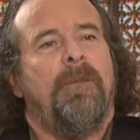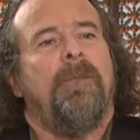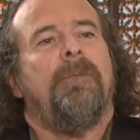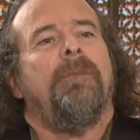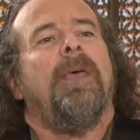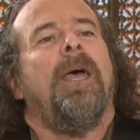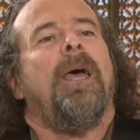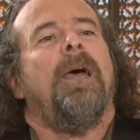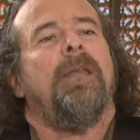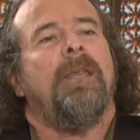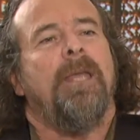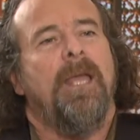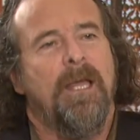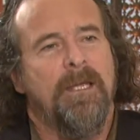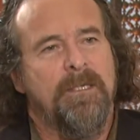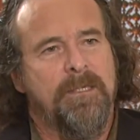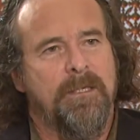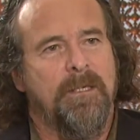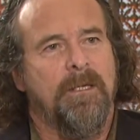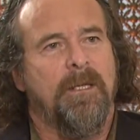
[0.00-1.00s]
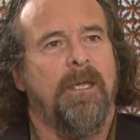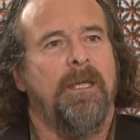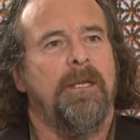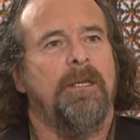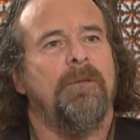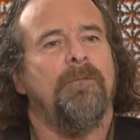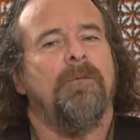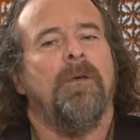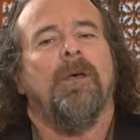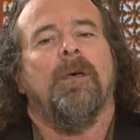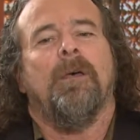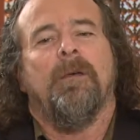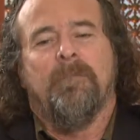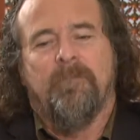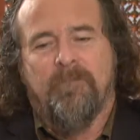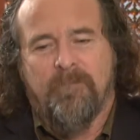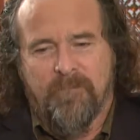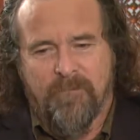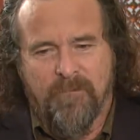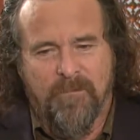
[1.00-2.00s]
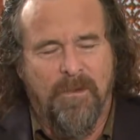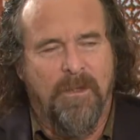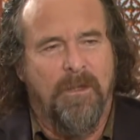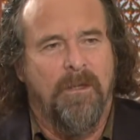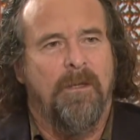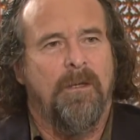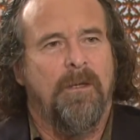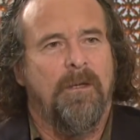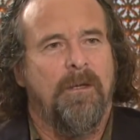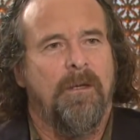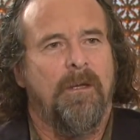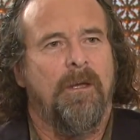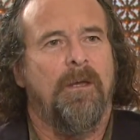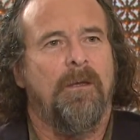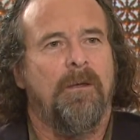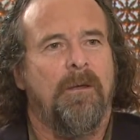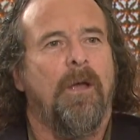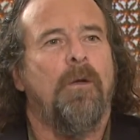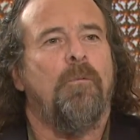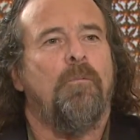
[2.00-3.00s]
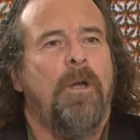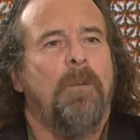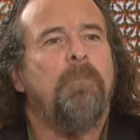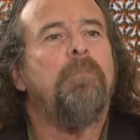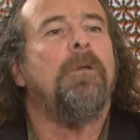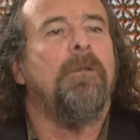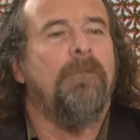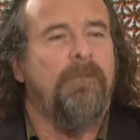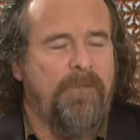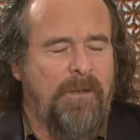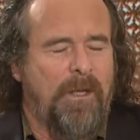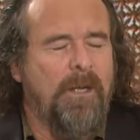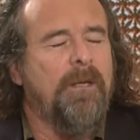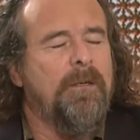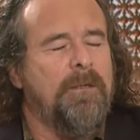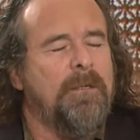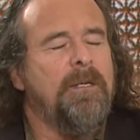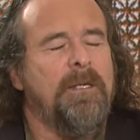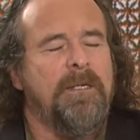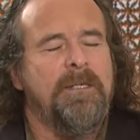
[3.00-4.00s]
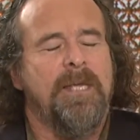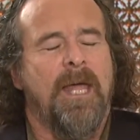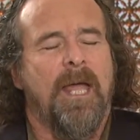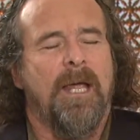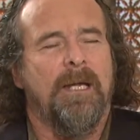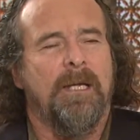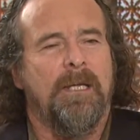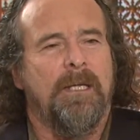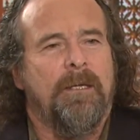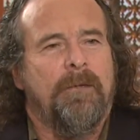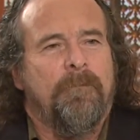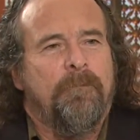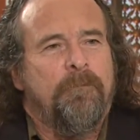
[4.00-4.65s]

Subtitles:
then that has a kind of a ripple effect, exactly.